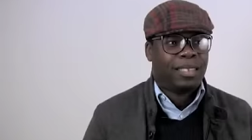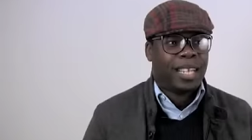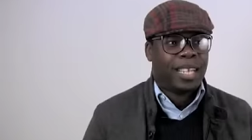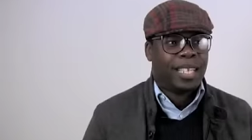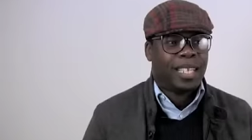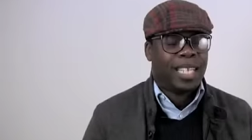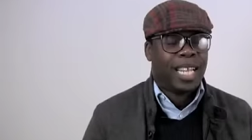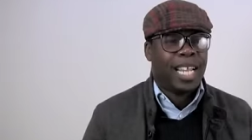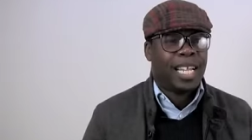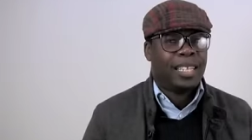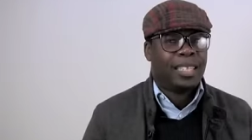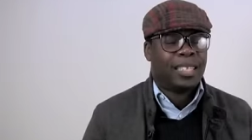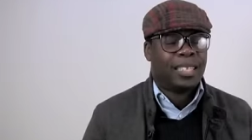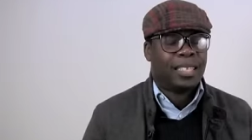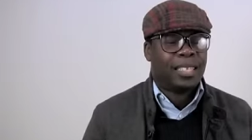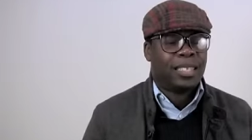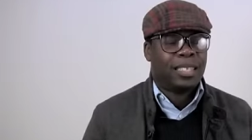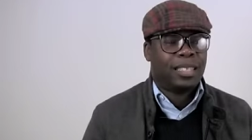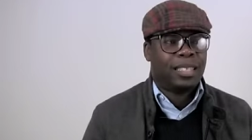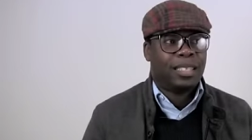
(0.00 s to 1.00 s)
I think
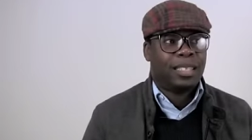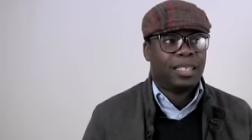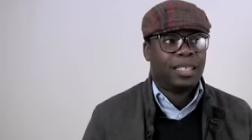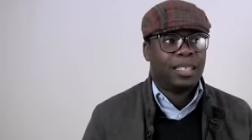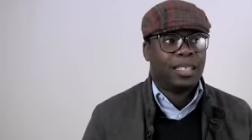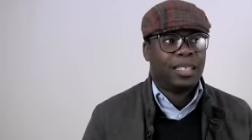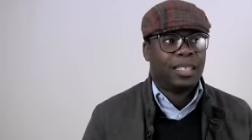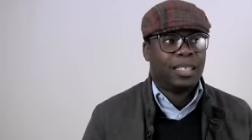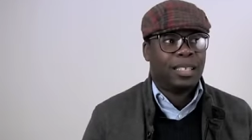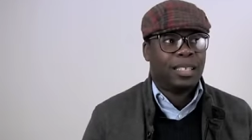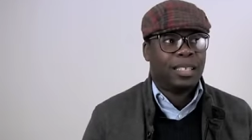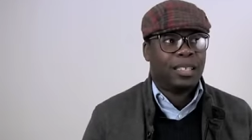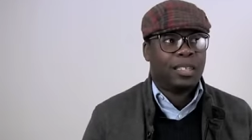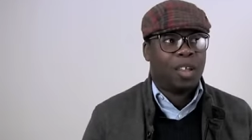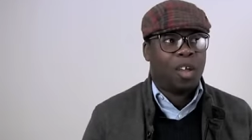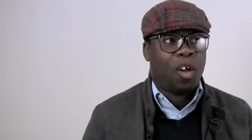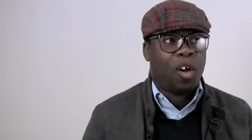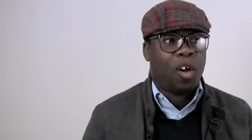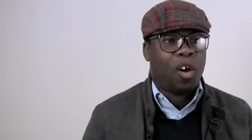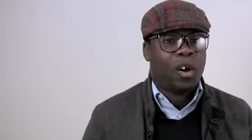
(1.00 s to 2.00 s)
the, the,
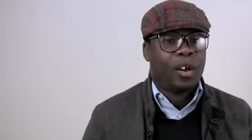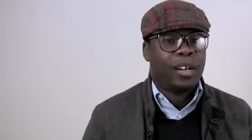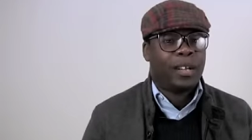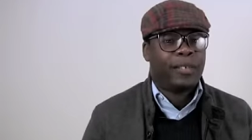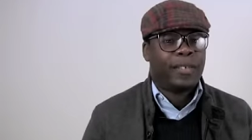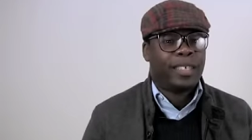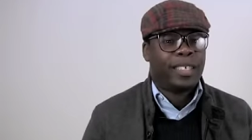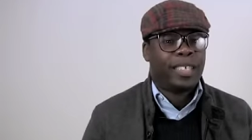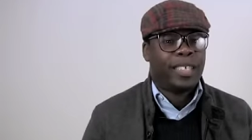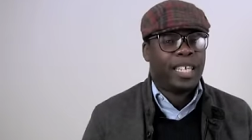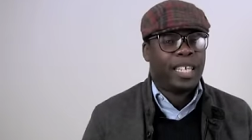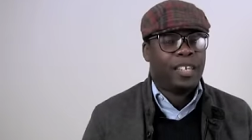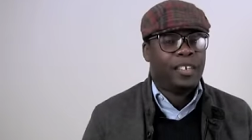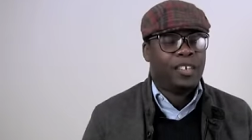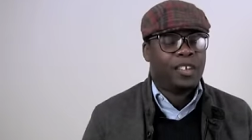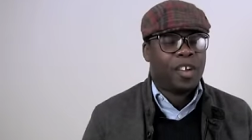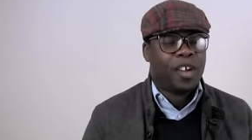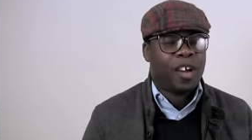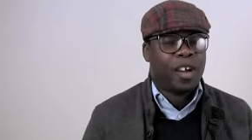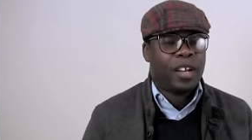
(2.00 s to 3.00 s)
the art of the
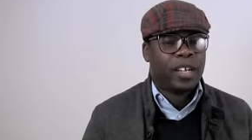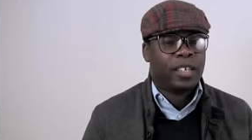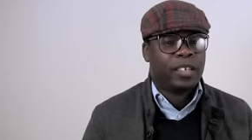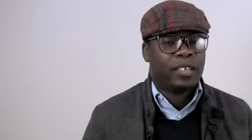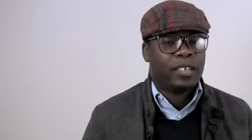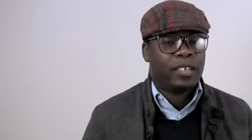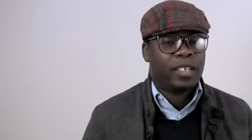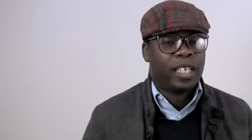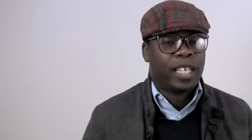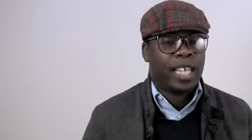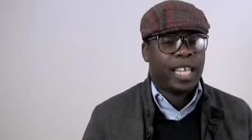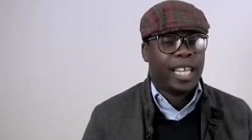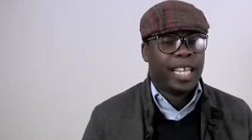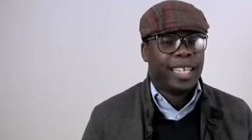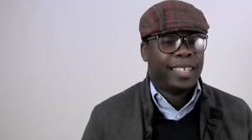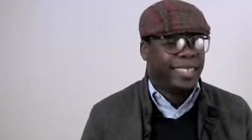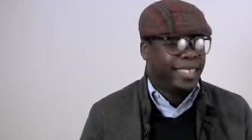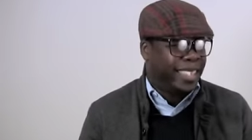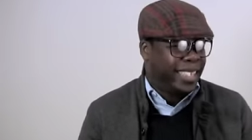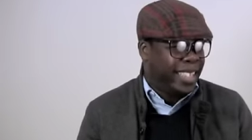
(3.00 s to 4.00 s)
teaching art
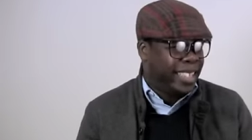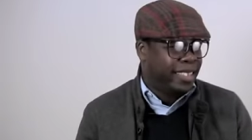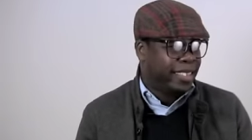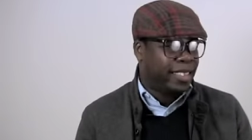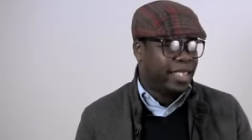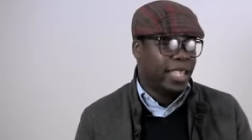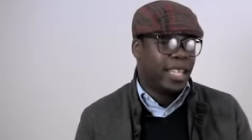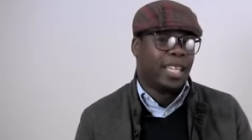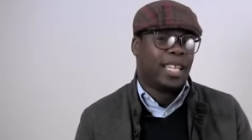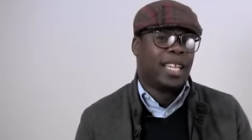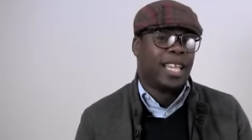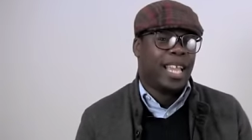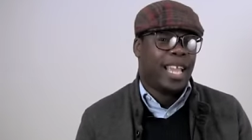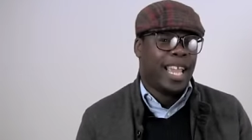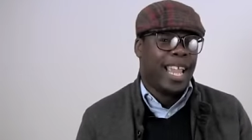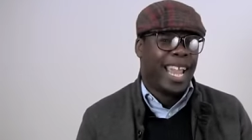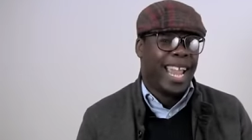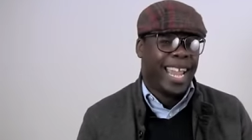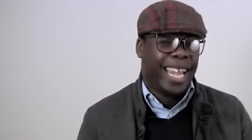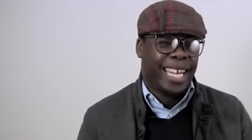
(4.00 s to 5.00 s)
is listening
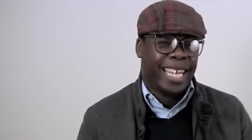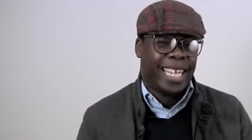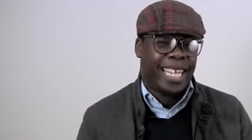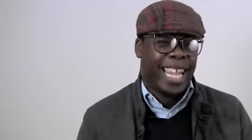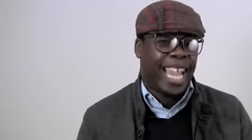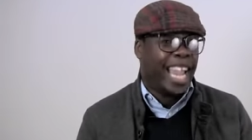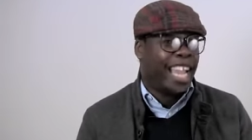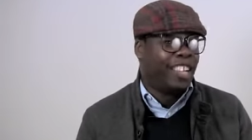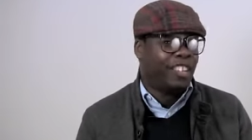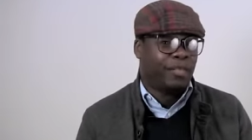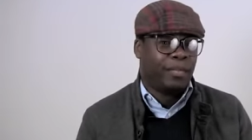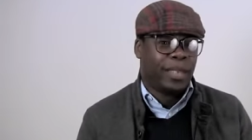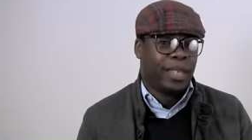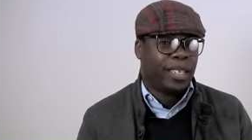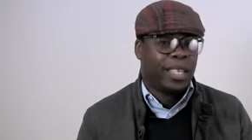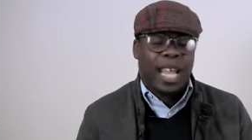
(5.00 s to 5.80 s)
and engagement.